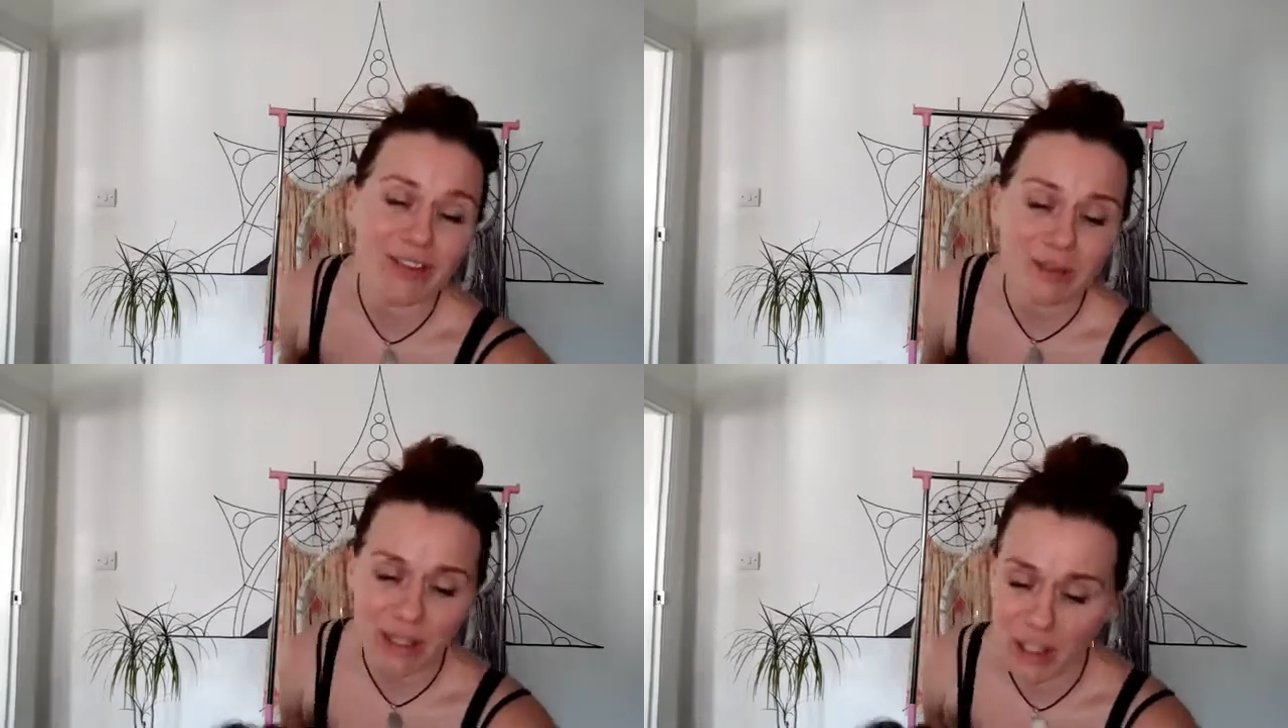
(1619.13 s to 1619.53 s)

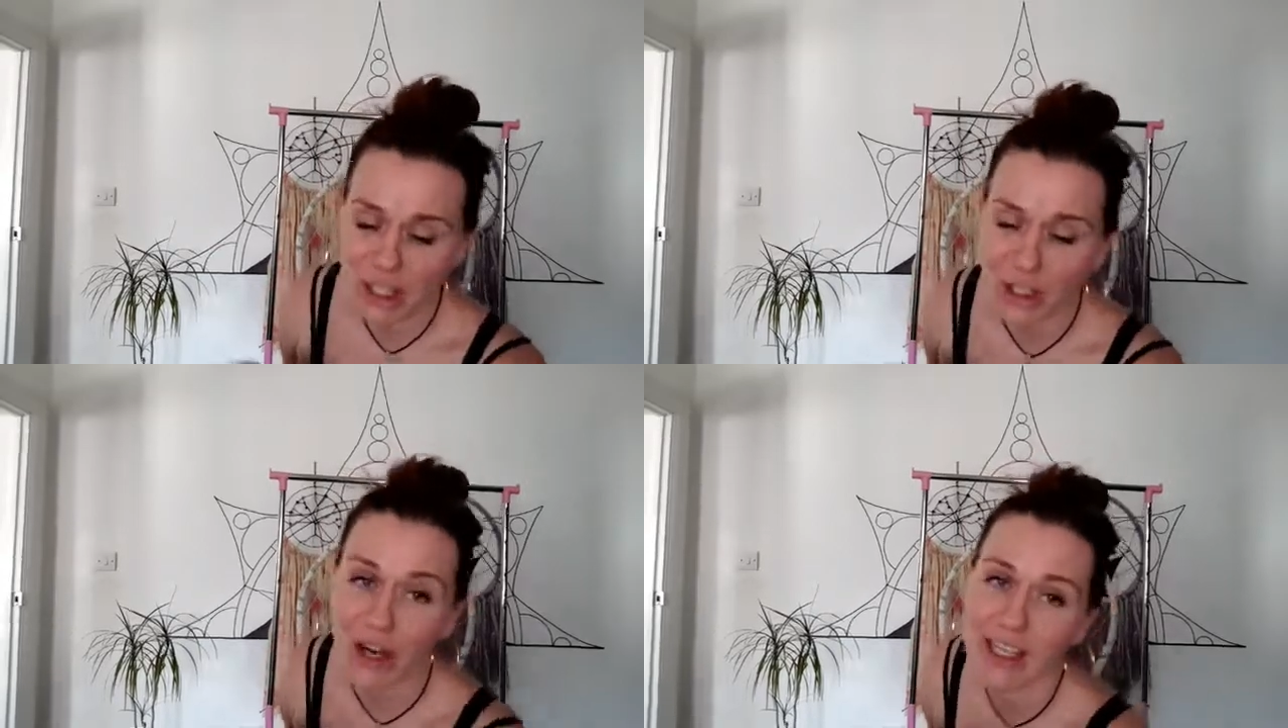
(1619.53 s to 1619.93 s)
especially
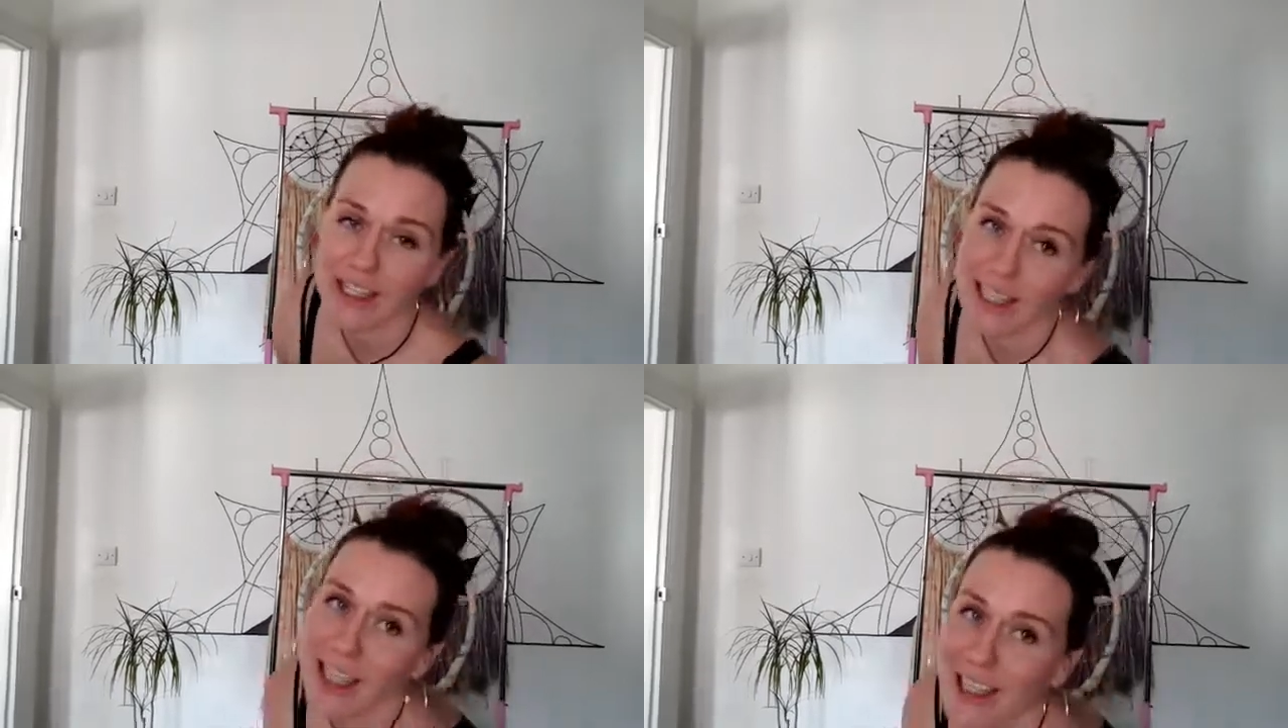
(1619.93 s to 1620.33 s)
in your
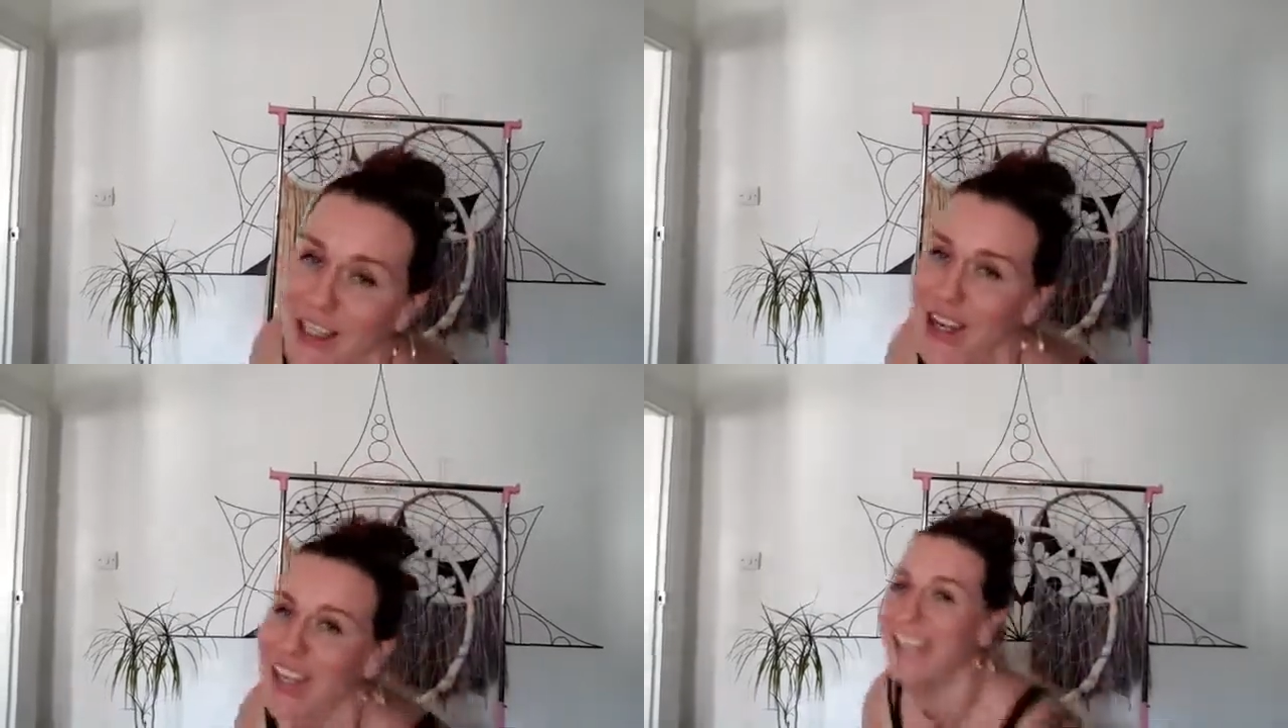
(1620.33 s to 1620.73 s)

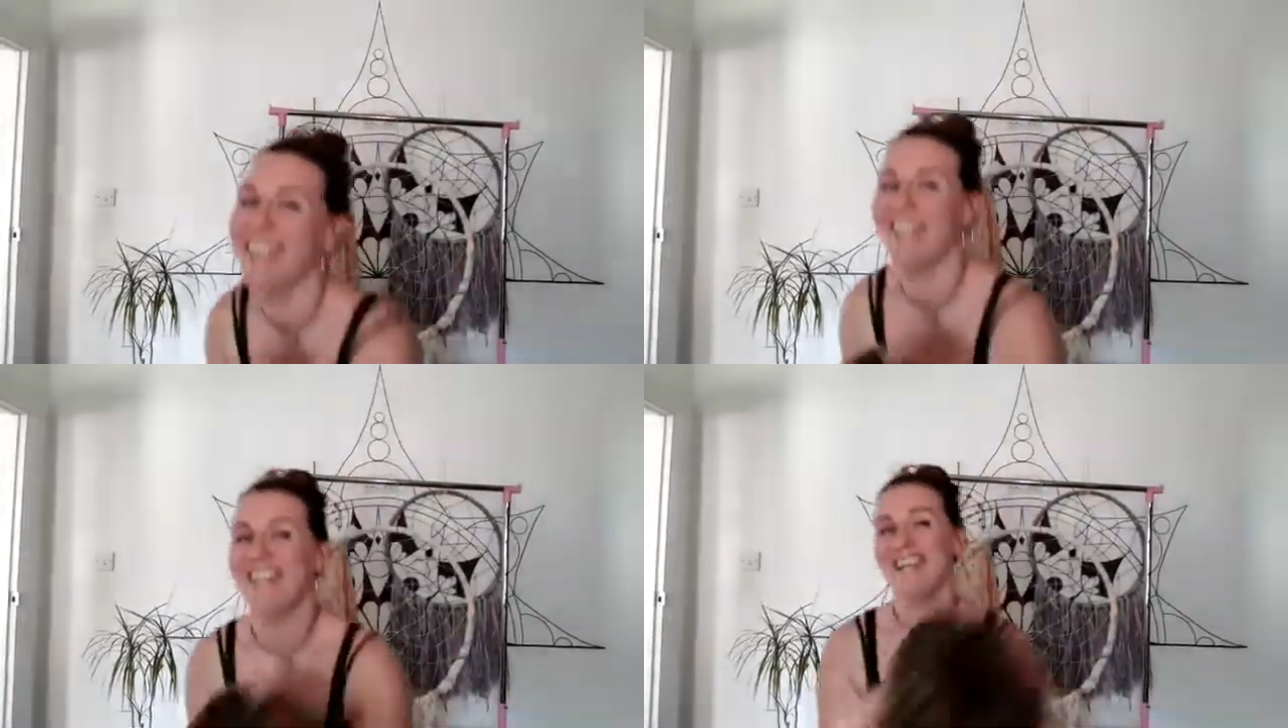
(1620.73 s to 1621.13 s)
isolation.
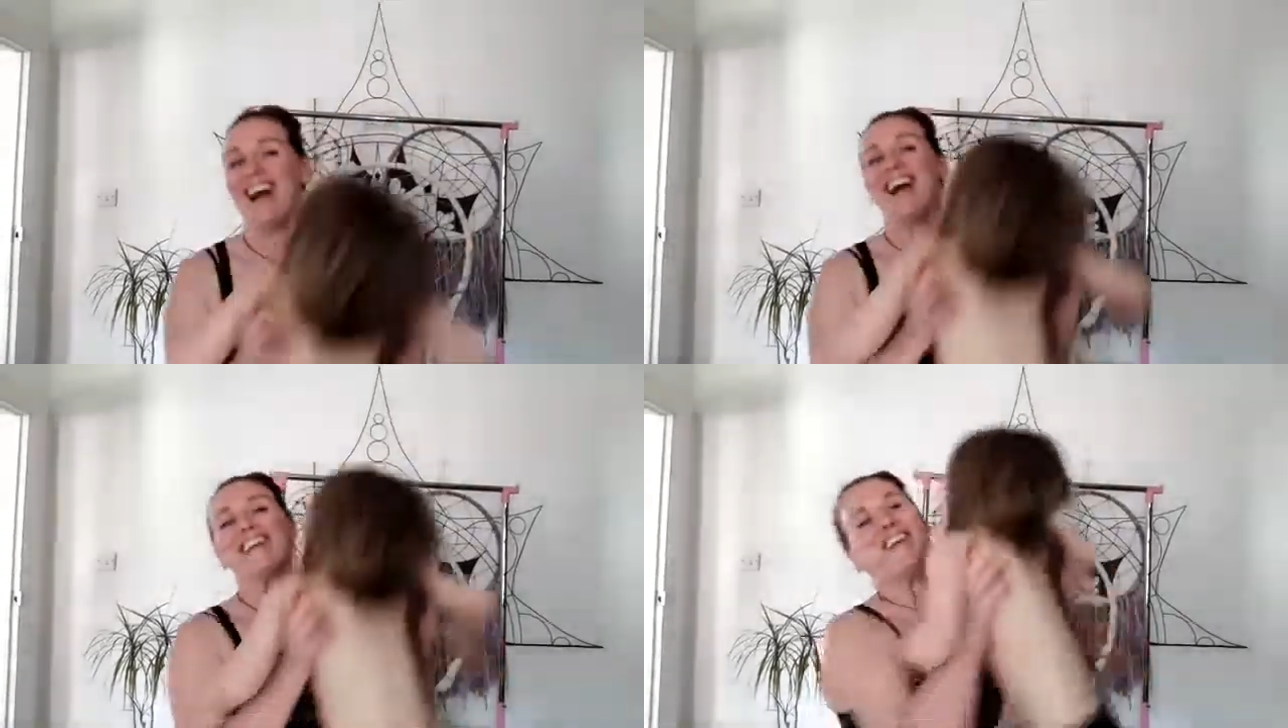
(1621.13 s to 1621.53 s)

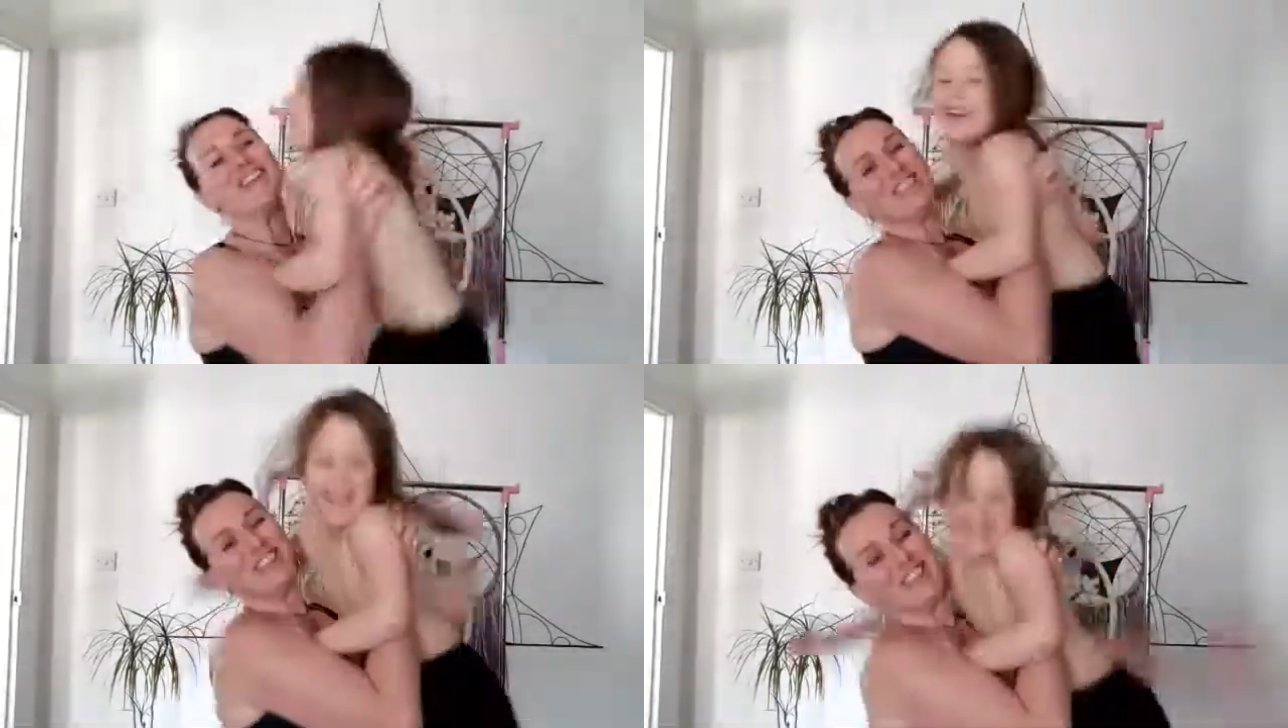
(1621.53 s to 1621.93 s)
I know
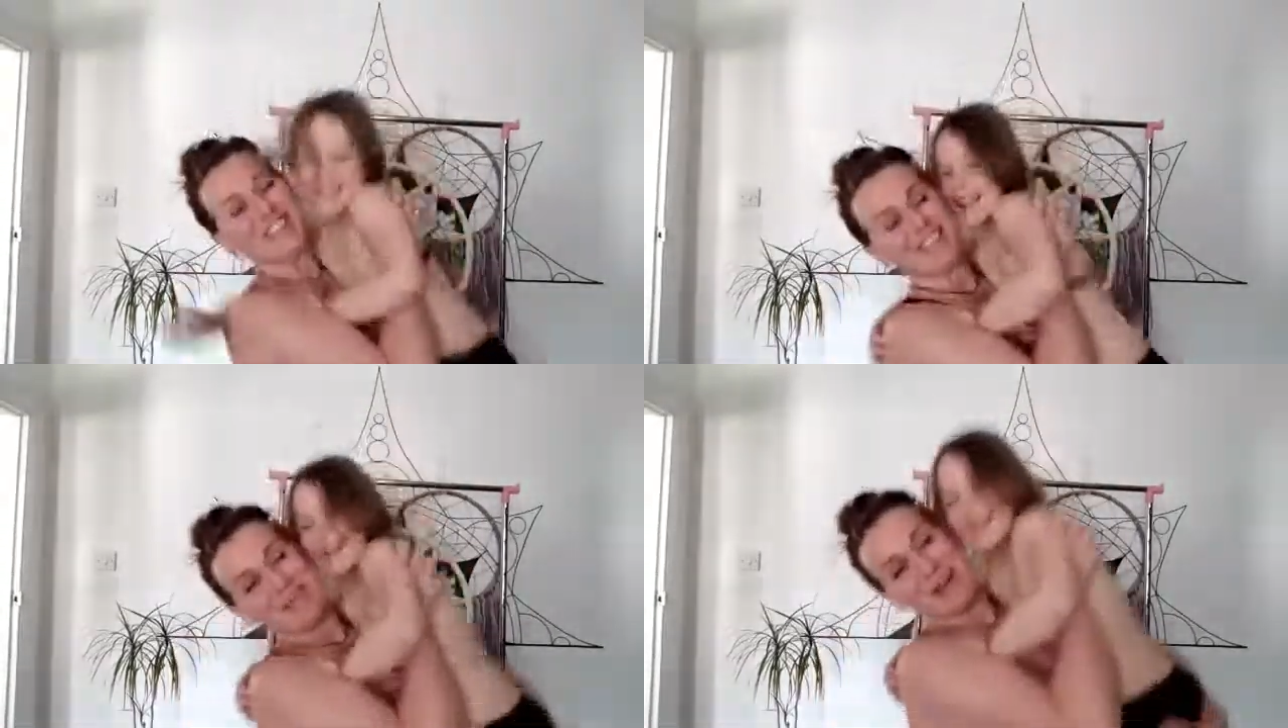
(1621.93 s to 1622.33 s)
you do, let's say bye